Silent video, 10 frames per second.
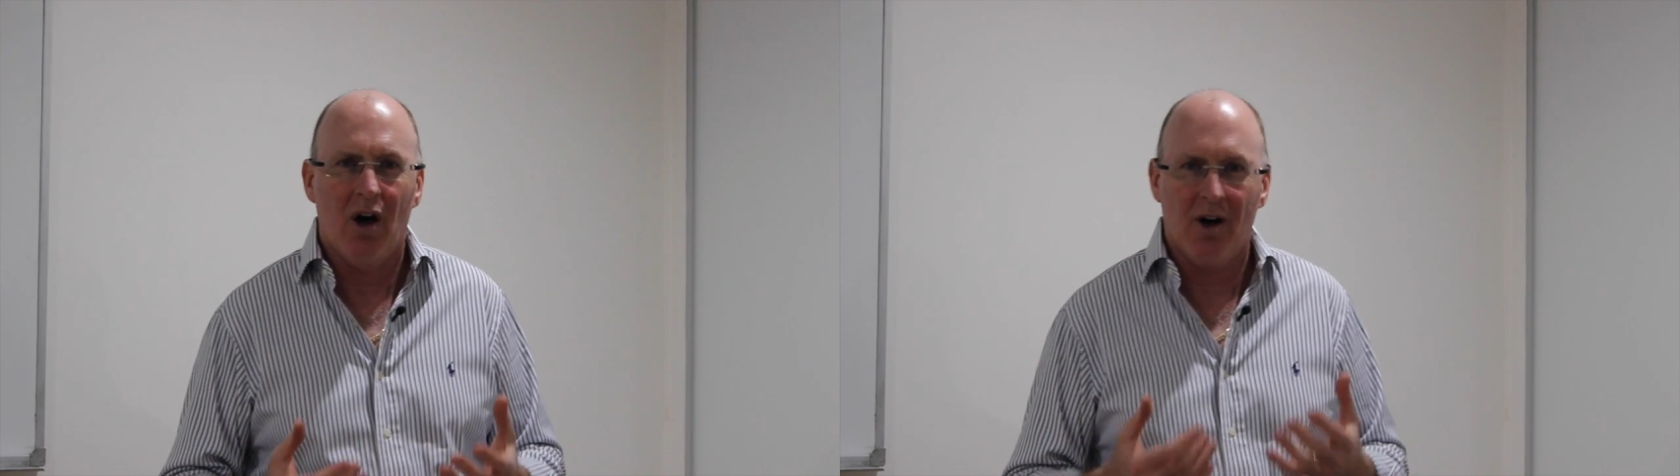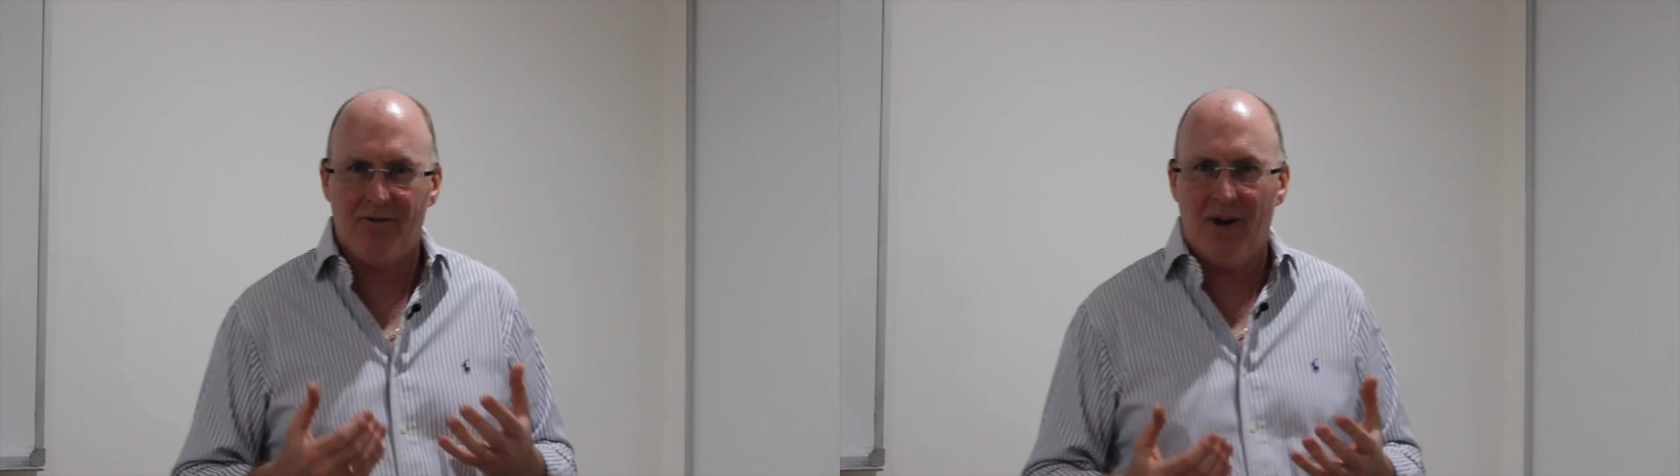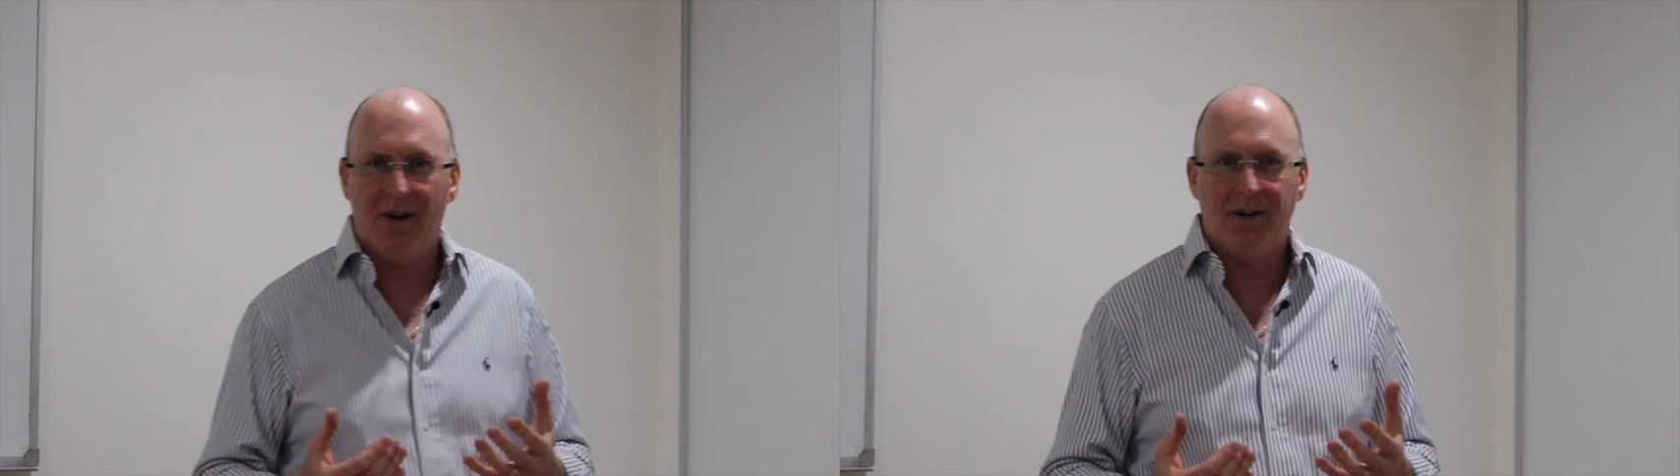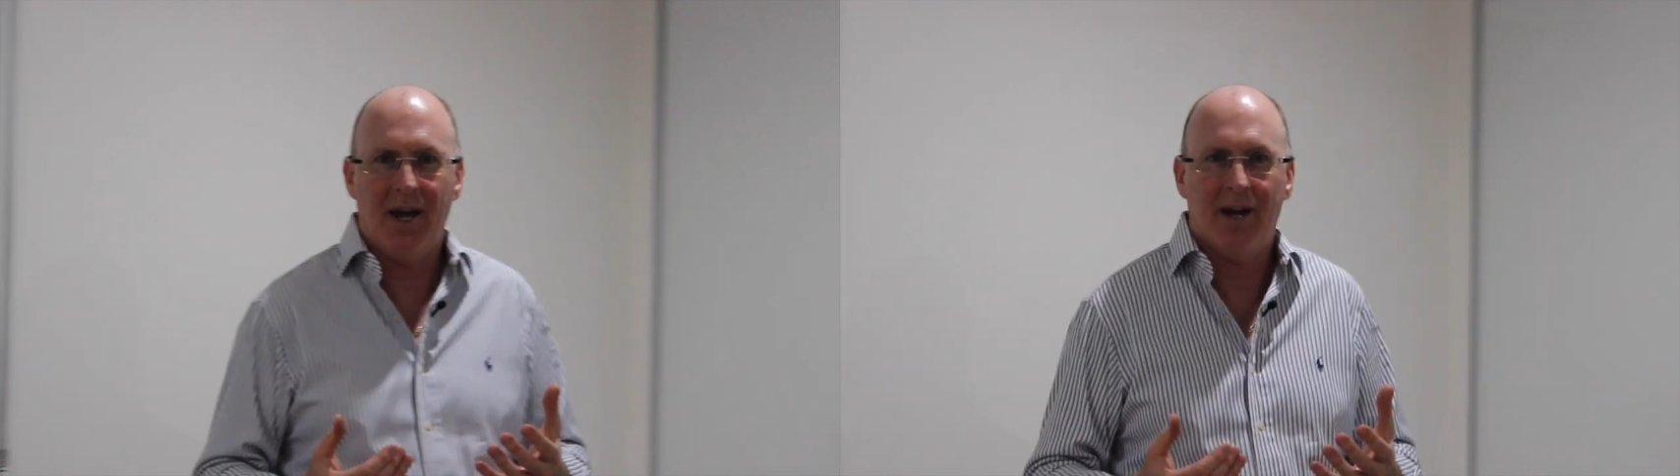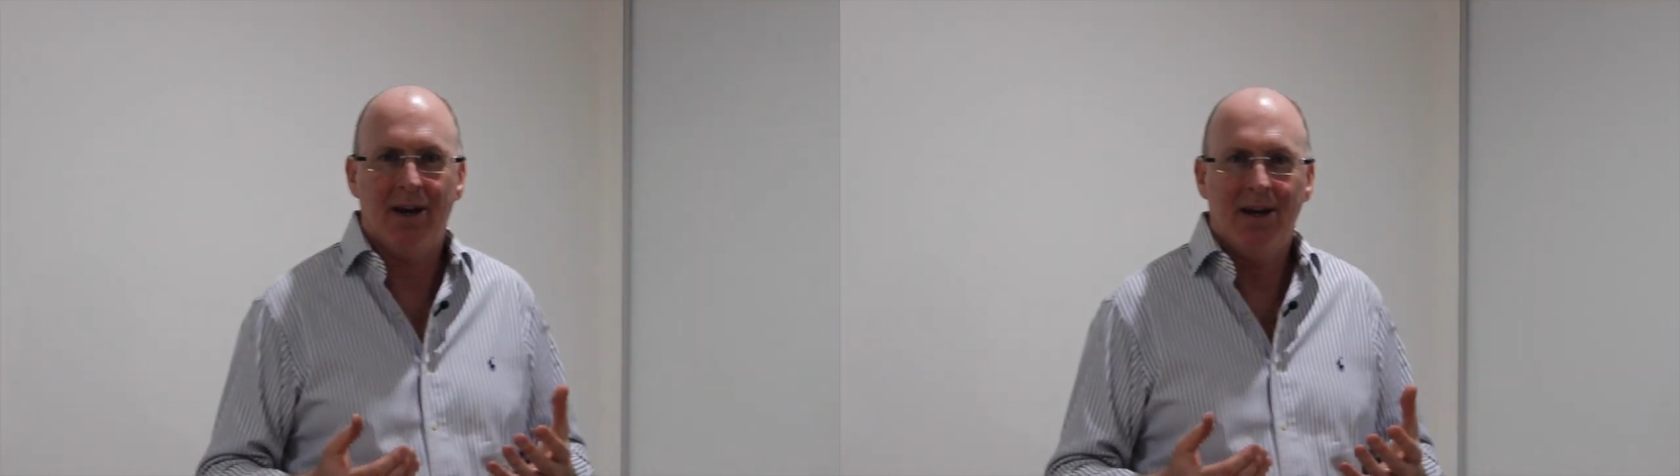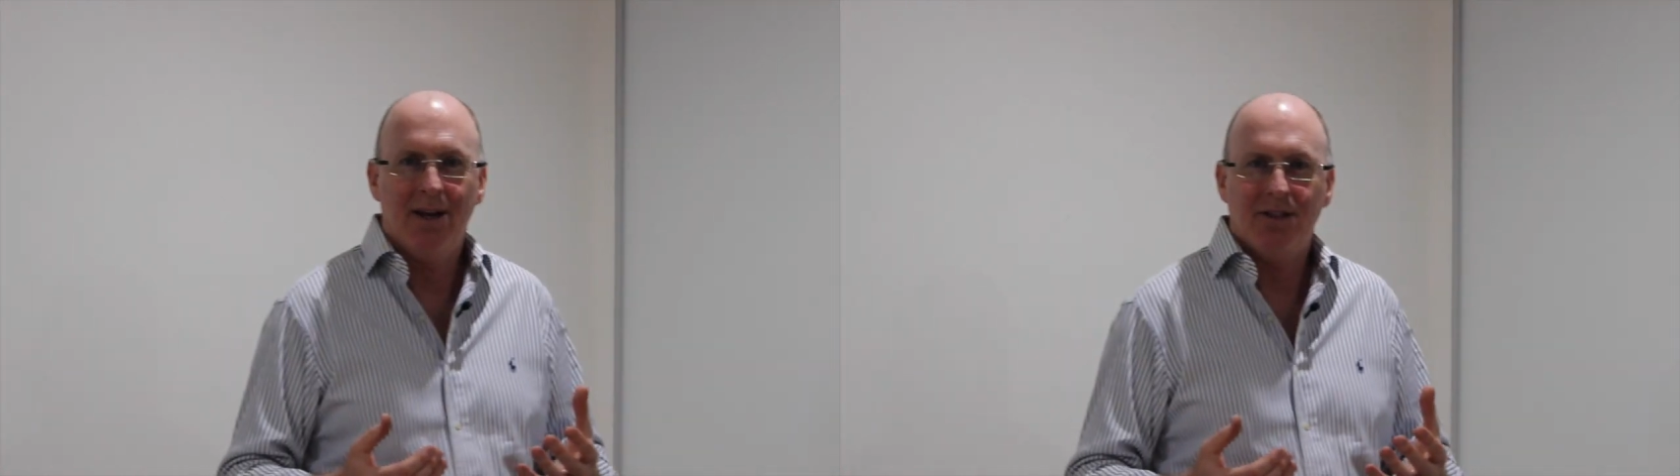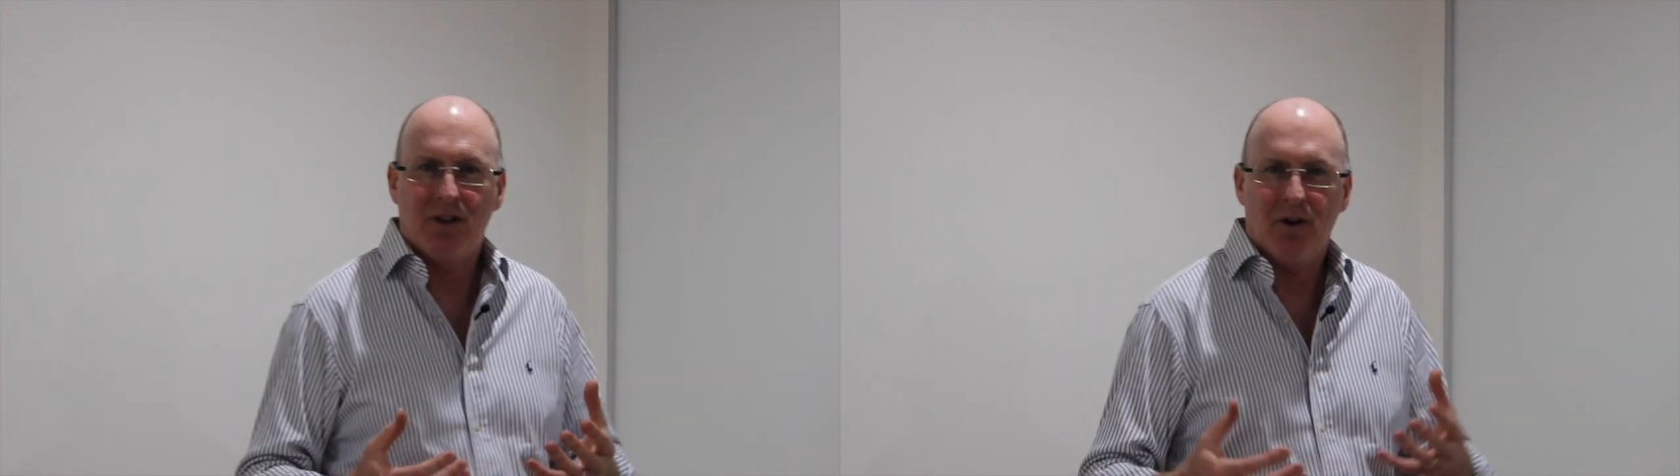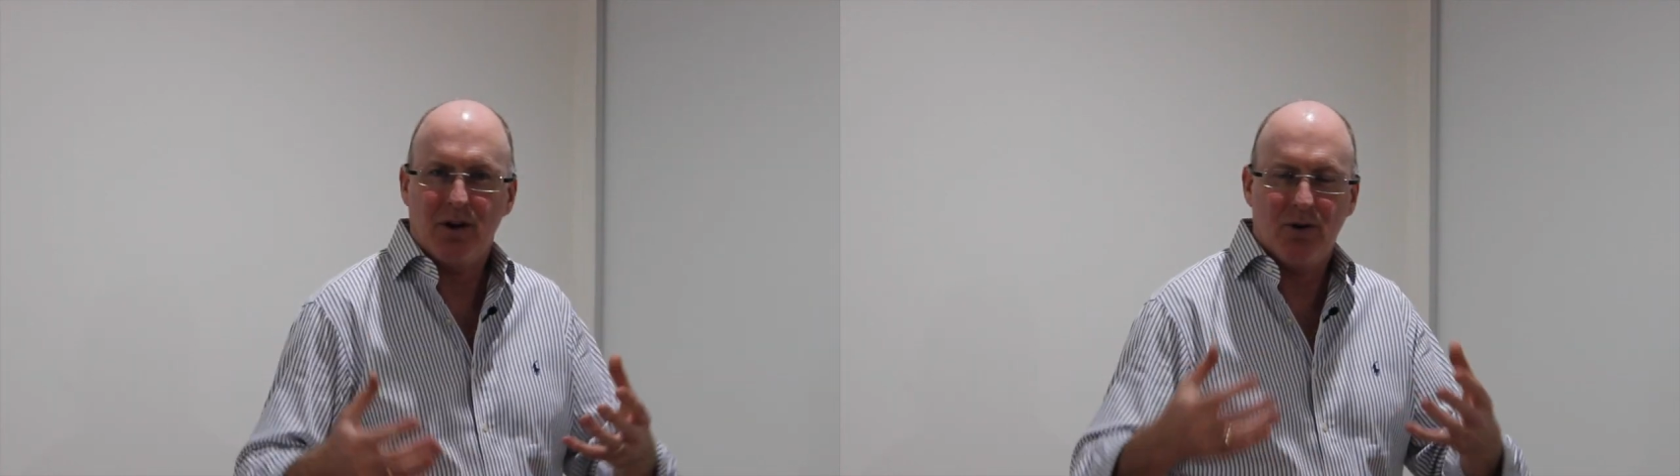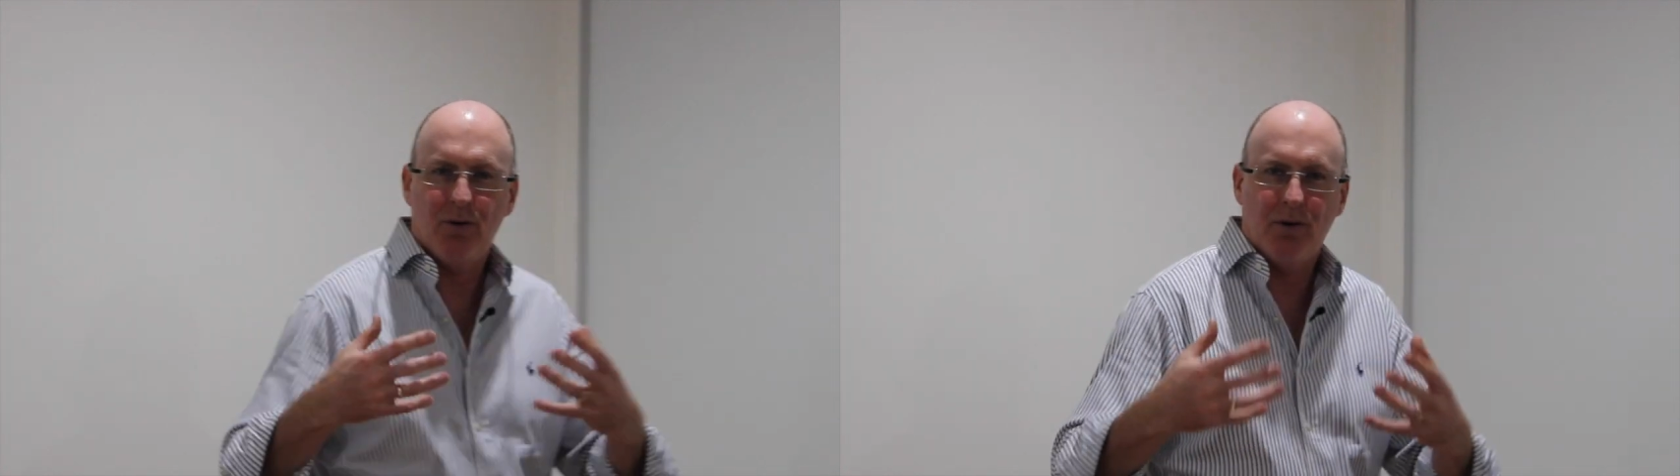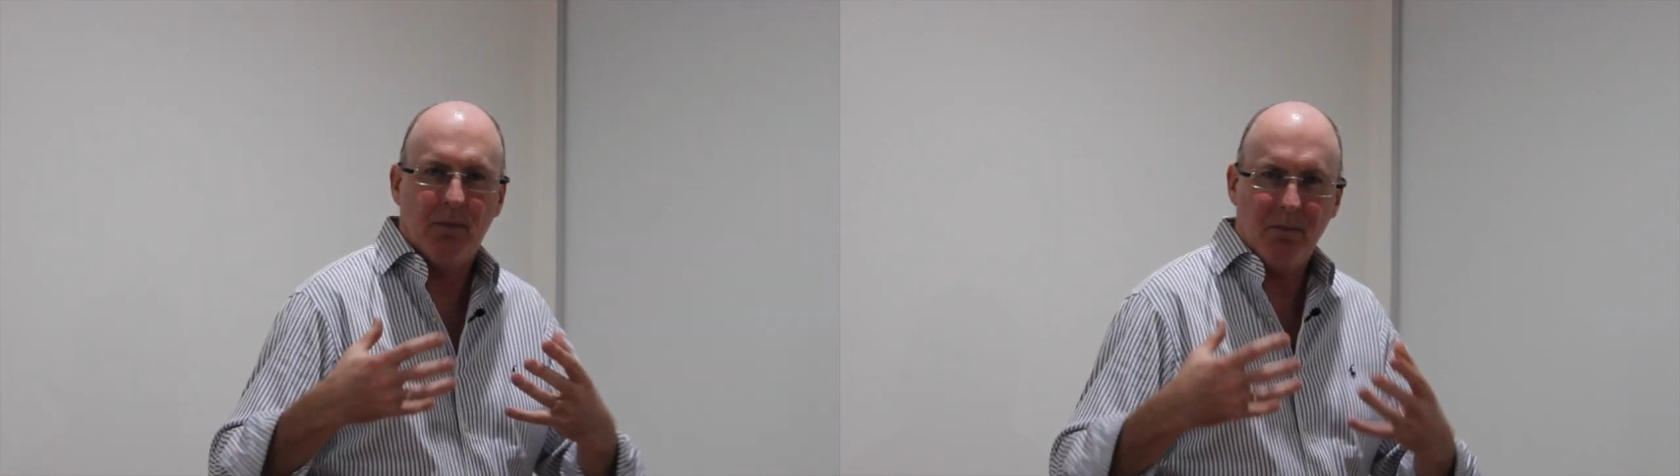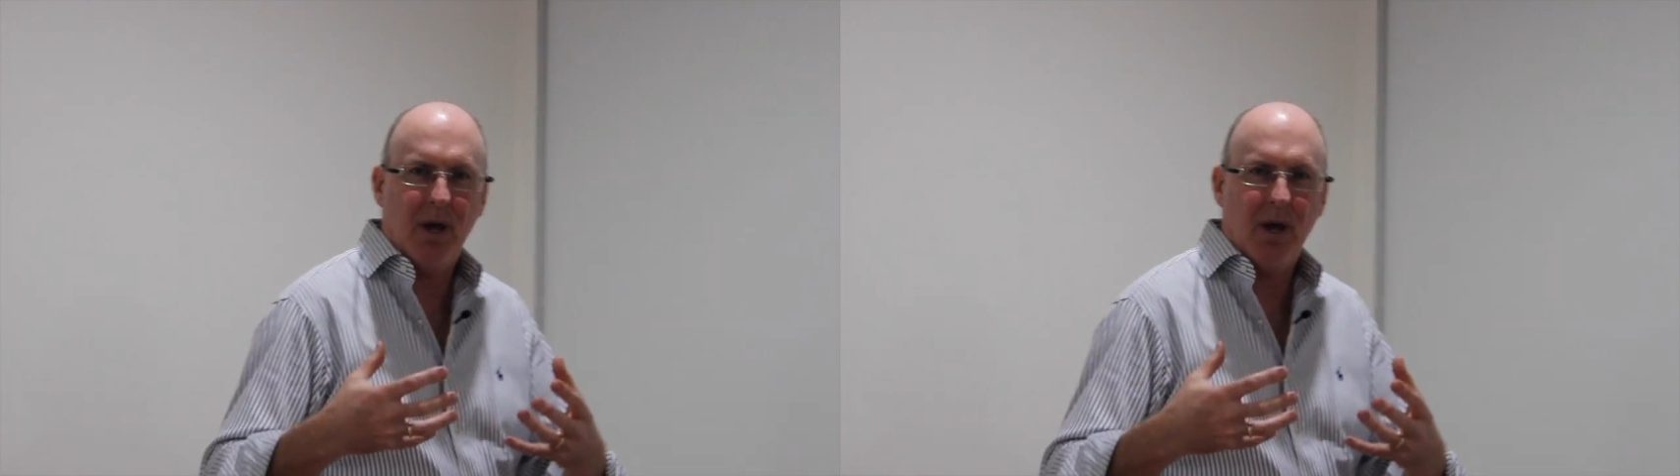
I found out that I couldn't